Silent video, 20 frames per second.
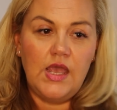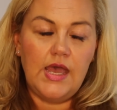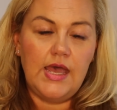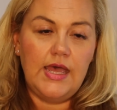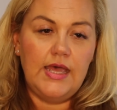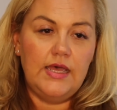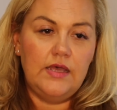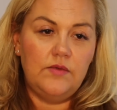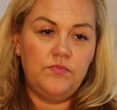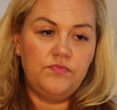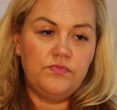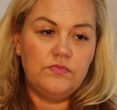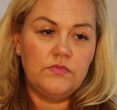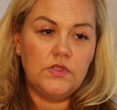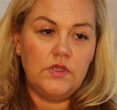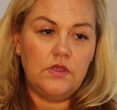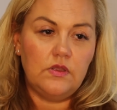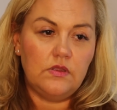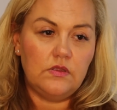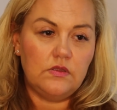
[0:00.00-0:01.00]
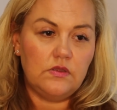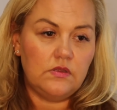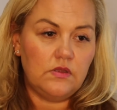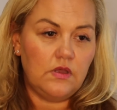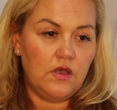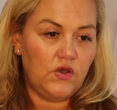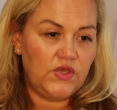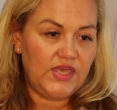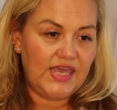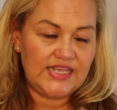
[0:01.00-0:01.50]

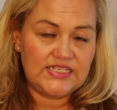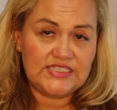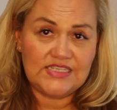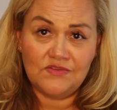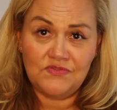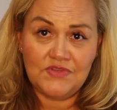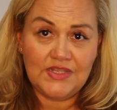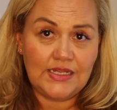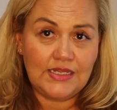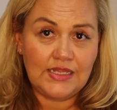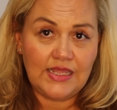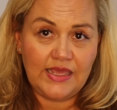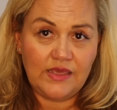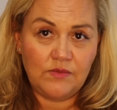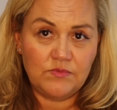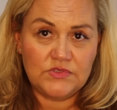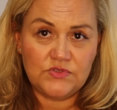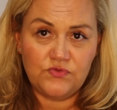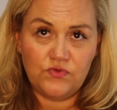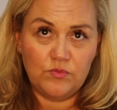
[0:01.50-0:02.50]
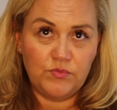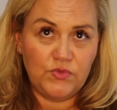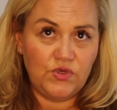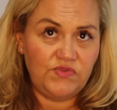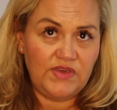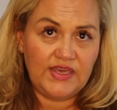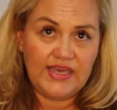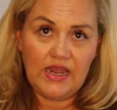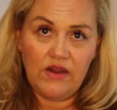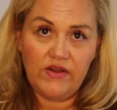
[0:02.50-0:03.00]
Our kids have nicknames from
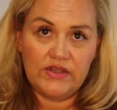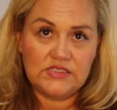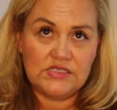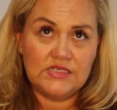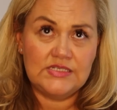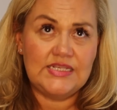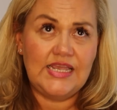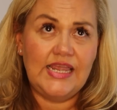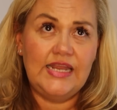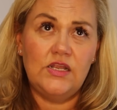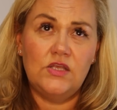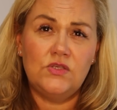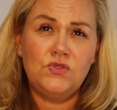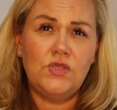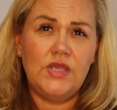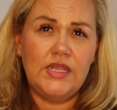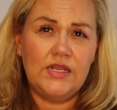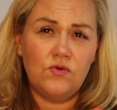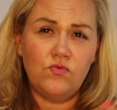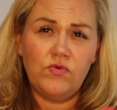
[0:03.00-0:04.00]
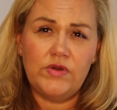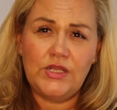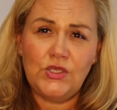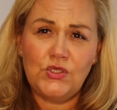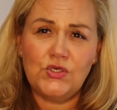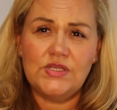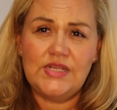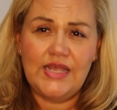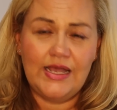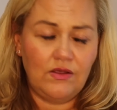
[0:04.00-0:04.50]
movie characters in a really
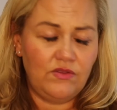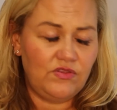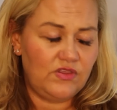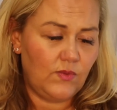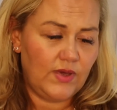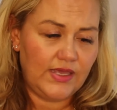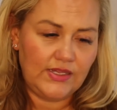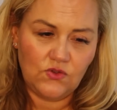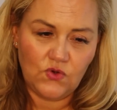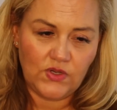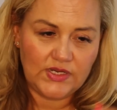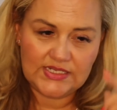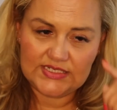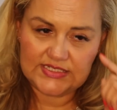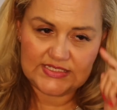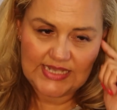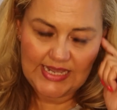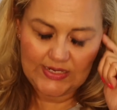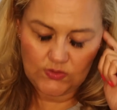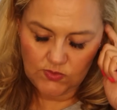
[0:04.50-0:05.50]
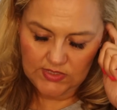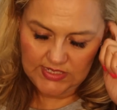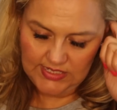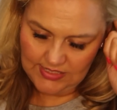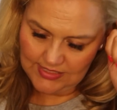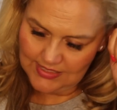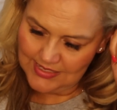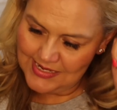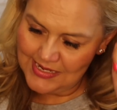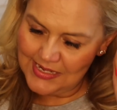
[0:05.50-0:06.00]
good, healthy way, not in a sad
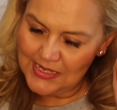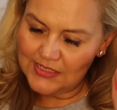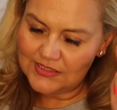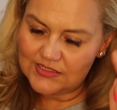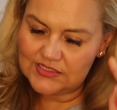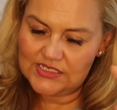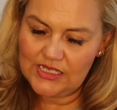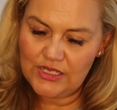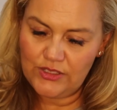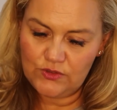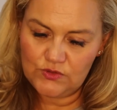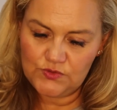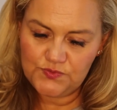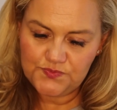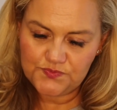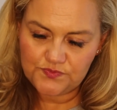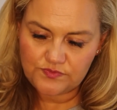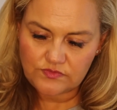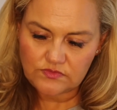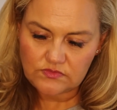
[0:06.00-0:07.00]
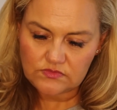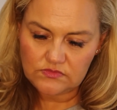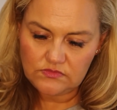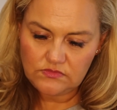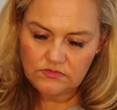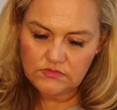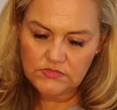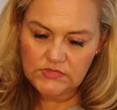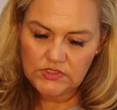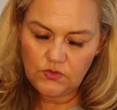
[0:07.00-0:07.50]
way. So
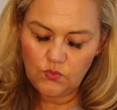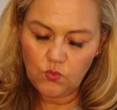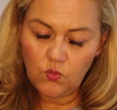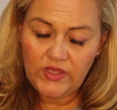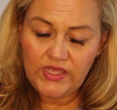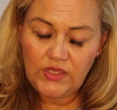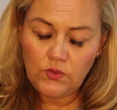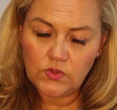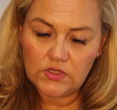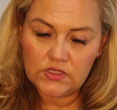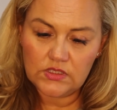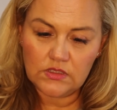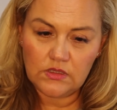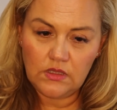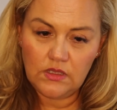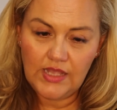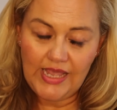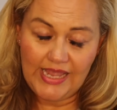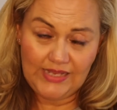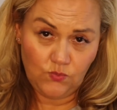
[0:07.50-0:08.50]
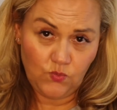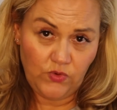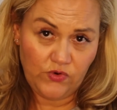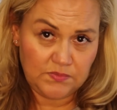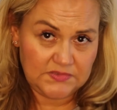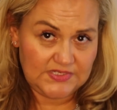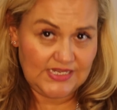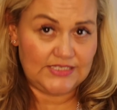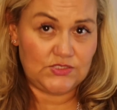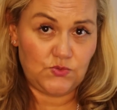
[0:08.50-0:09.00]
we will, and we're
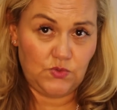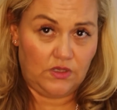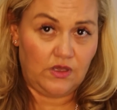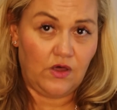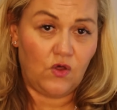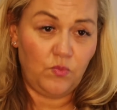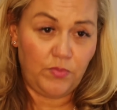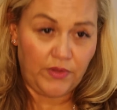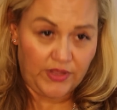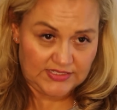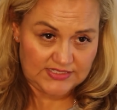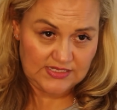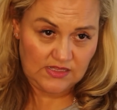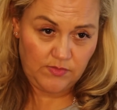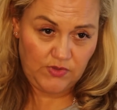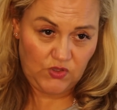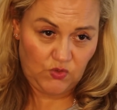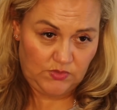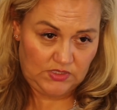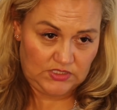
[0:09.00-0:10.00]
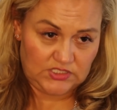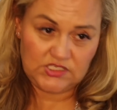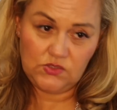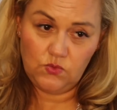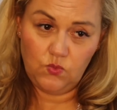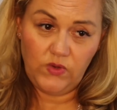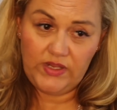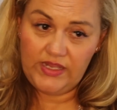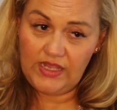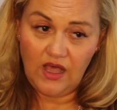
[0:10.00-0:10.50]
obsessed with the Goldbergs at the moment.
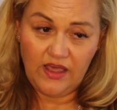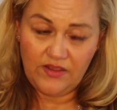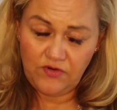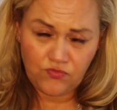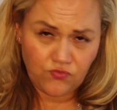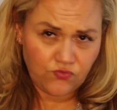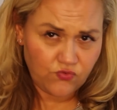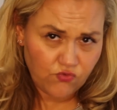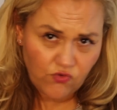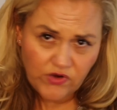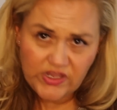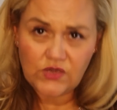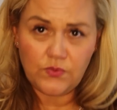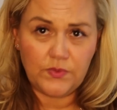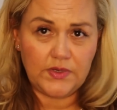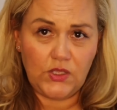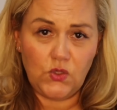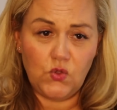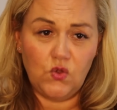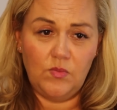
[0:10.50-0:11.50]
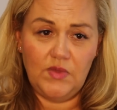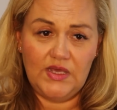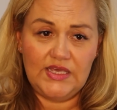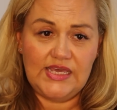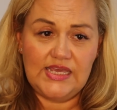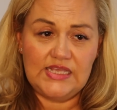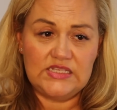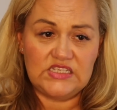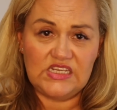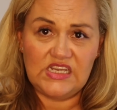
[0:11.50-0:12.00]
So I frequently call my
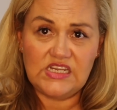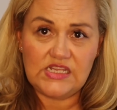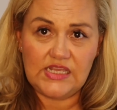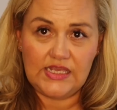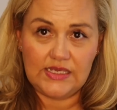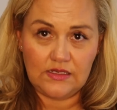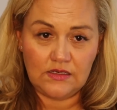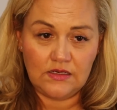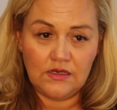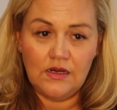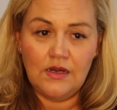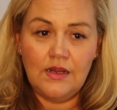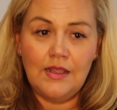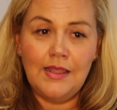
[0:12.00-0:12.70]
kids idiot.